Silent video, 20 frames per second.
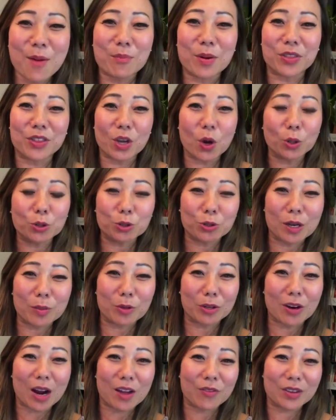But the older
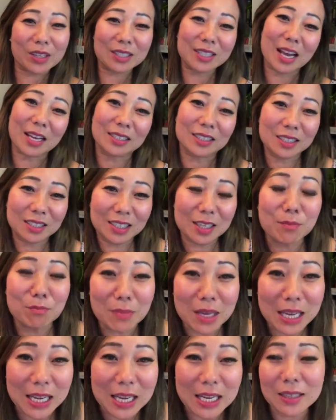demographic, technically
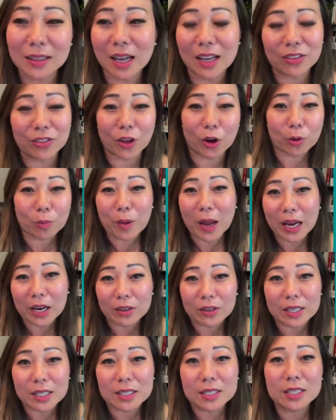me, like their
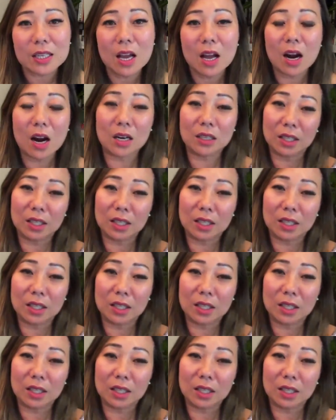parents,